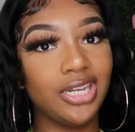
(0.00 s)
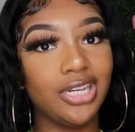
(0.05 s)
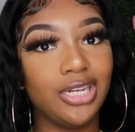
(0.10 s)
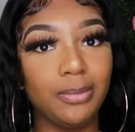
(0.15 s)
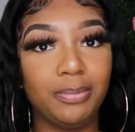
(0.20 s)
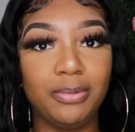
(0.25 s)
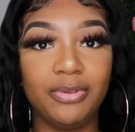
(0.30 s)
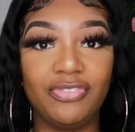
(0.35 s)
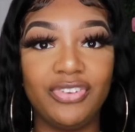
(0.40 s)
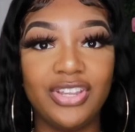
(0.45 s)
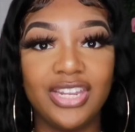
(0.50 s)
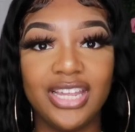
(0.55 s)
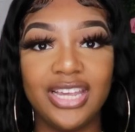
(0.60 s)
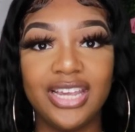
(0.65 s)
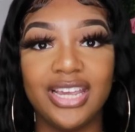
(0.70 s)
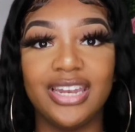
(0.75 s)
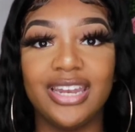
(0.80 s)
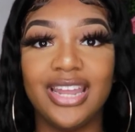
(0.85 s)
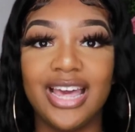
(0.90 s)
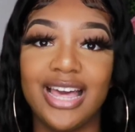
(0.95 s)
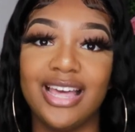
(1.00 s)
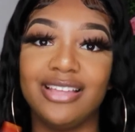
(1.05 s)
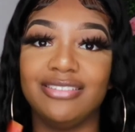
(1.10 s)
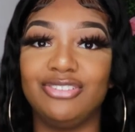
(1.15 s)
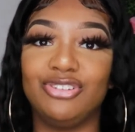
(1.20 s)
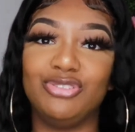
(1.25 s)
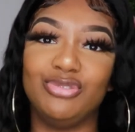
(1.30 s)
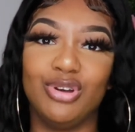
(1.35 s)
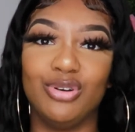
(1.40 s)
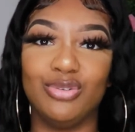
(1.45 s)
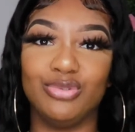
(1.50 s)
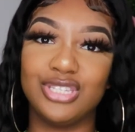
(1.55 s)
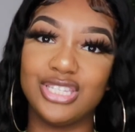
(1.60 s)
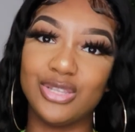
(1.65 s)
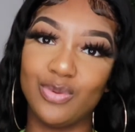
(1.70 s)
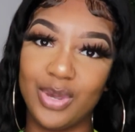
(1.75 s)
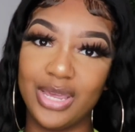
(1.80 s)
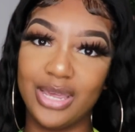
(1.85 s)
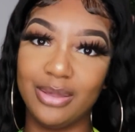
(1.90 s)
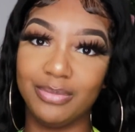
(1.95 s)
dip your feet in, not, you know,
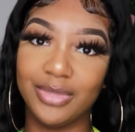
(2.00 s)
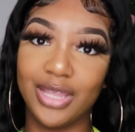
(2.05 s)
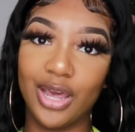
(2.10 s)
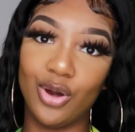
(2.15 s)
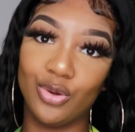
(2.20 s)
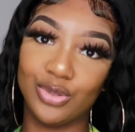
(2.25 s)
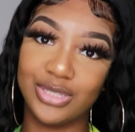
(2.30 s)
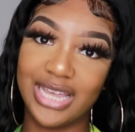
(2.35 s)
swim the whole